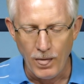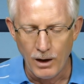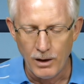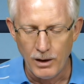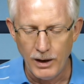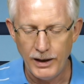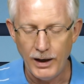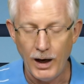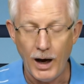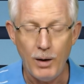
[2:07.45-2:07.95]

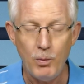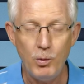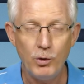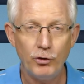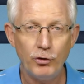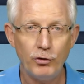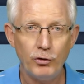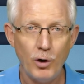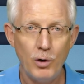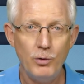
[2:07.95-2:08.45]
And I was
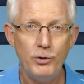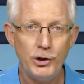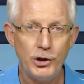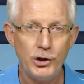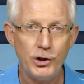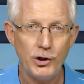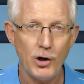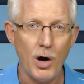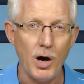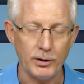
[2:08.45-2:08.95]
so
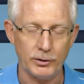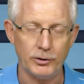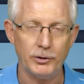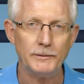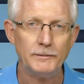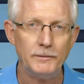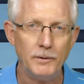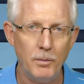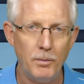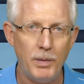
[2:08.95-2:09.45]
shocked
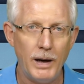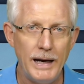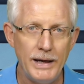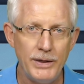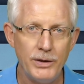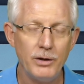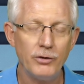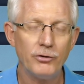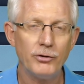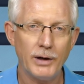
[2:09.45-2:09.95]
by
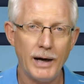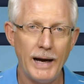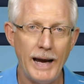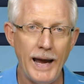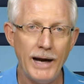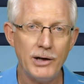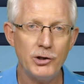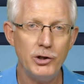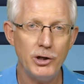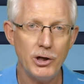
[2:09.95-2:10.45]
this that I
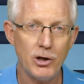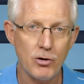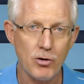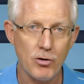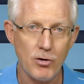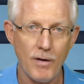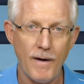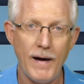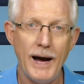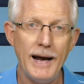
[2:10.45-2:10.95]
actually
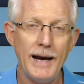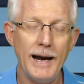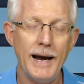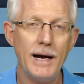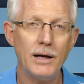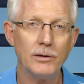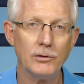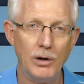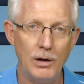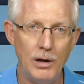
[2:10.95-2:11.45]
cried
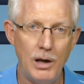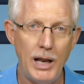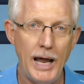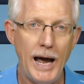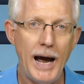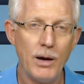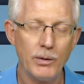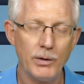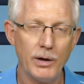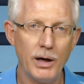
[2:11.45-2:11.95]
out
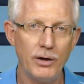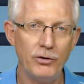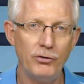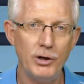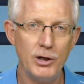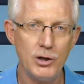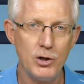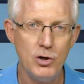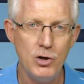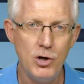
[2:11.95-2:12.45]
loud and I
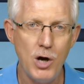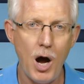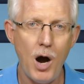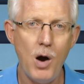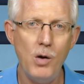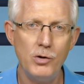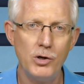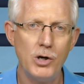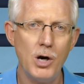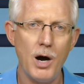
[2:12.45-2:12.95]
said,
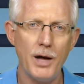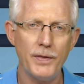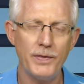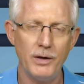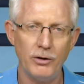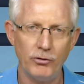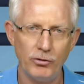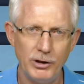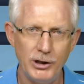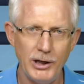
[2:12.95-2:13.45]
No, God,
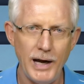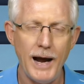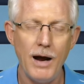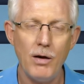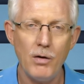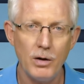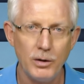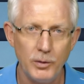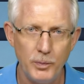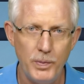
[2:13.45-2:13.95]
this
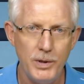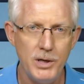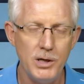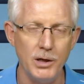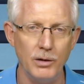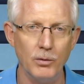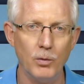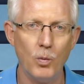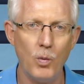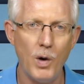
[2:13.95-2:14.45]
cannot be.
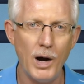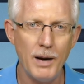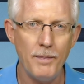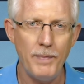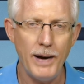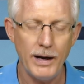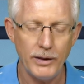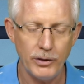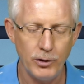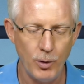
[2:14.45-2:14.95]
What
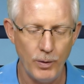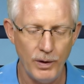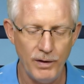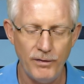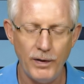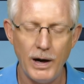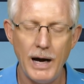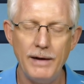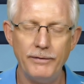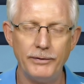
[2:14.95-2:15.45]
about the
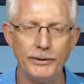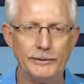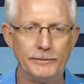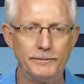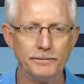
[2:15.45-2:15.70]
revival?